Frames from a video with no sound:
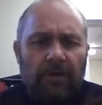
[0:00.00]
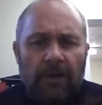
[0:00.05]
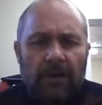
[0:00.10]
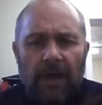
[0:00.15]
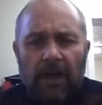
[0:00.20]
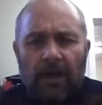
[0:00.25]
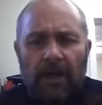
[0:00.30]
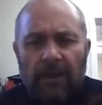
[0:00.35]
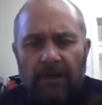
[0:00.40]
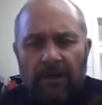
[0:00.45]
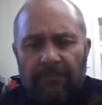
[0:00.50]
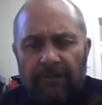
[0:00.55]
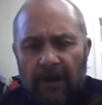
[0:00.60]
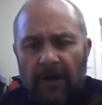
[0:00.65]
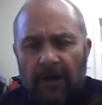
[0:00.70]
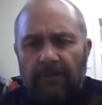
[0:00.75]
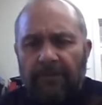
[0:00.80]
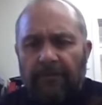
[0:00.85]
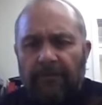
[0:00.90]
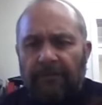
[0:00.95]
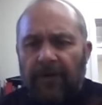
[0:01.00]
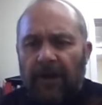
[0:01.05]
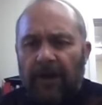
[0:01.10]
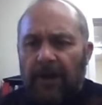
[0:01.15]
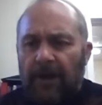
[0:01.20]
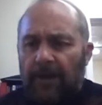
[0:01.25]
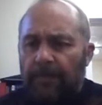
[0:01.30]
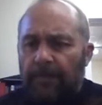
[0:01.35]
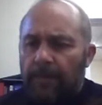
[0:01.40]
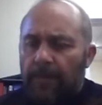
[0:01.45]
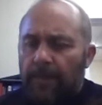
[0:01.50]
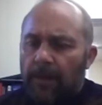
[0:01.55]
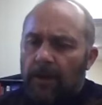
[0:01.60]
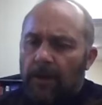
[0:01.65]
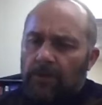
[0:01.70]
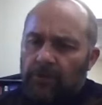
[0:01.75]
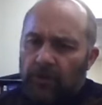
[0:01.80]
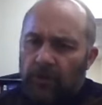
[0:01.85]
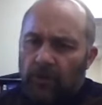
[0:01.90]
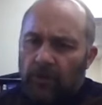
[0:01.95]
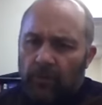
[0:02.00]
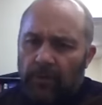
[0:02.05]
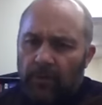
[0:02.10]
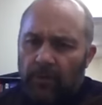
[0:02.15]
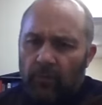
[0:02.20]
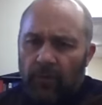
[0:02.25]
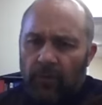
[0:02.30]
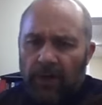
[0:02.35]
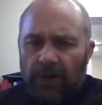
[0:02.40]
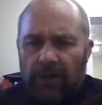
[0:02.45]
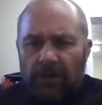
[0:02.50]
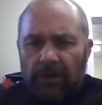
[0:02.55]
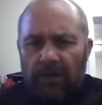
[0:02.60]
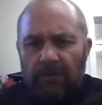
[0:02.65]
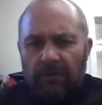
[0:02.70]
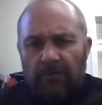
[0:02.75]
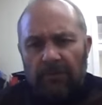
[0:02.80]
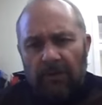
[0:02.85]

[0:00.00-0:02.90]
in the event of a fire. So we